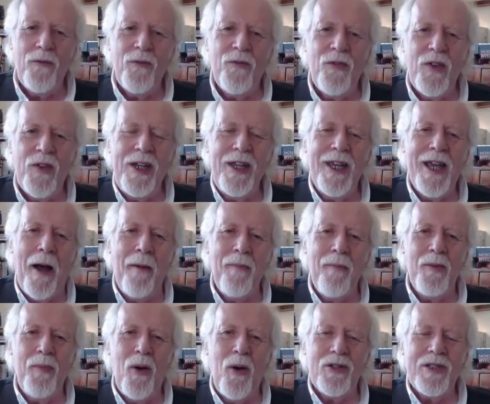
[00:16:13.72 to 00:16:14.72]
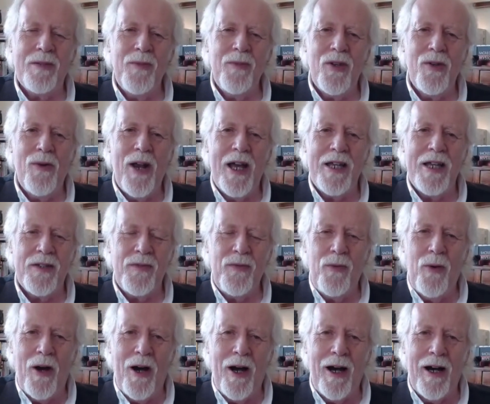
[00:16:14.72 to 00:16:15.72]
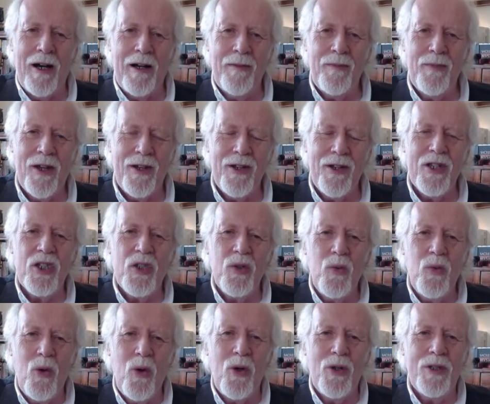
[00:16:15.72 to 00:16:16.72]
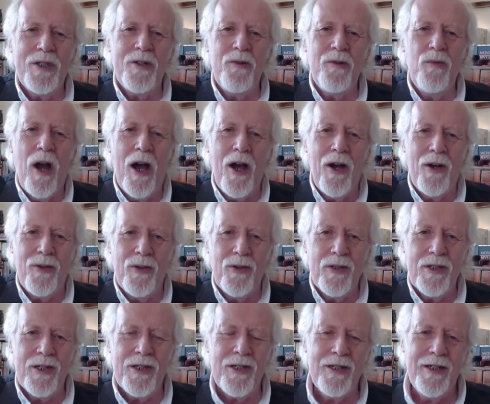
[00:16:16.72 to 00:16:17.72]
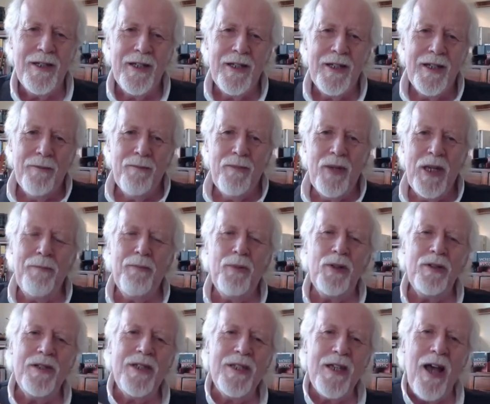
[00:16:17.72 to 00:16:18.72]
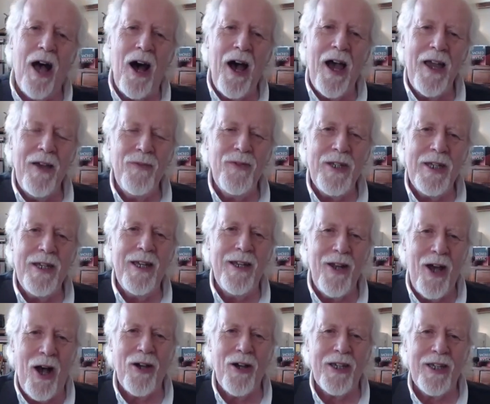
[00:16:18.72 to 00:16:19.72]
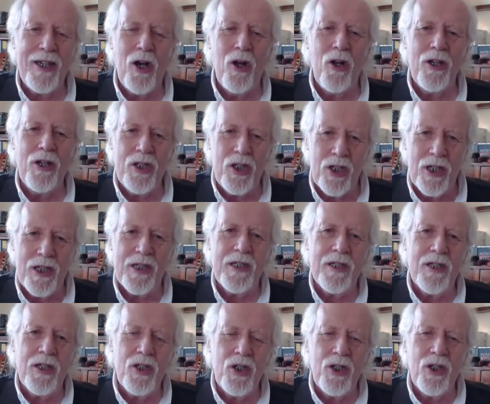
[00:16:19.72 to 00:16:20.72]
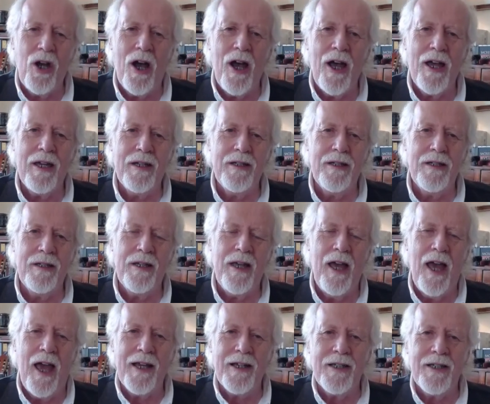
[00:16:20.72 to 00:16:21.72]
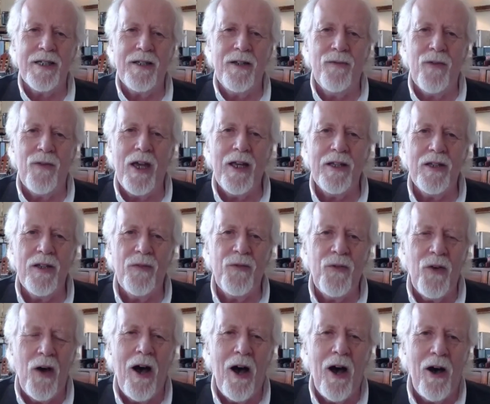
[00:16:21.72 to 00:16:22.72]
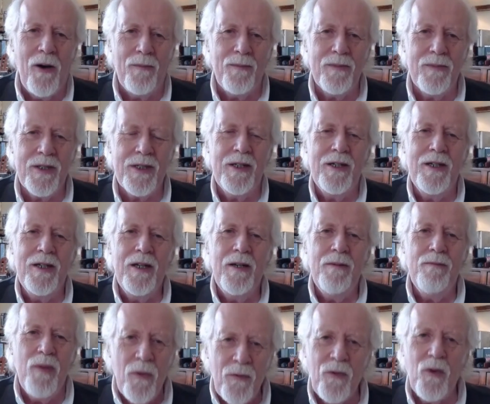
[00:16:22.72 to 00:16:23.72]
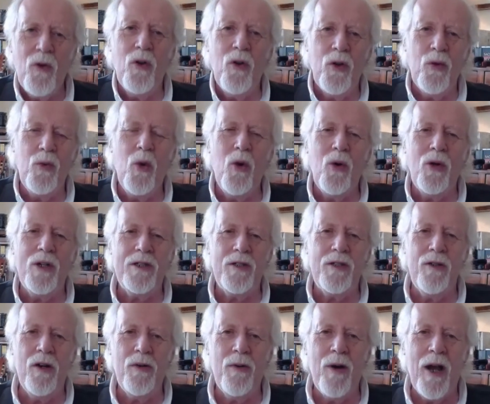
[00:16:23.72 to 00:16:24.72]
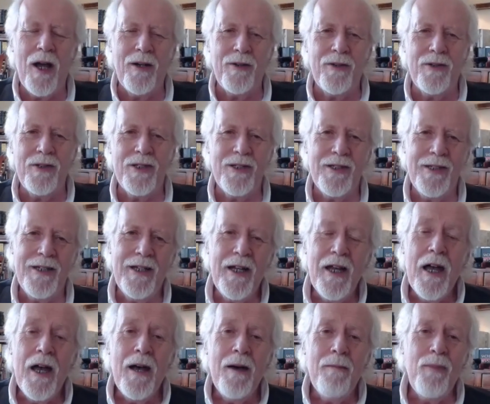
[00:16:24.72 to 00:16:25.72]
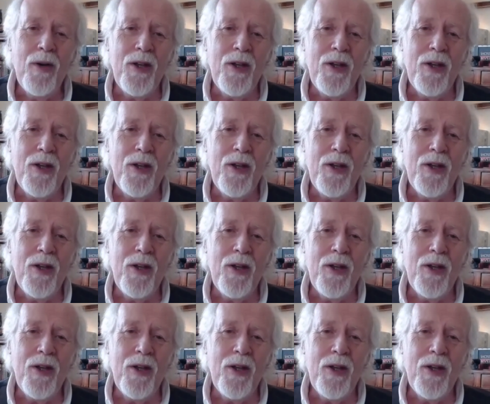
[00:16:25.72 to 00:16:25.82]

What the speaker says: filling up the bottom of the reservoir. And as the water rose, people dived in, archaeologists, to try and excavate the farms before the water arose. Yeah.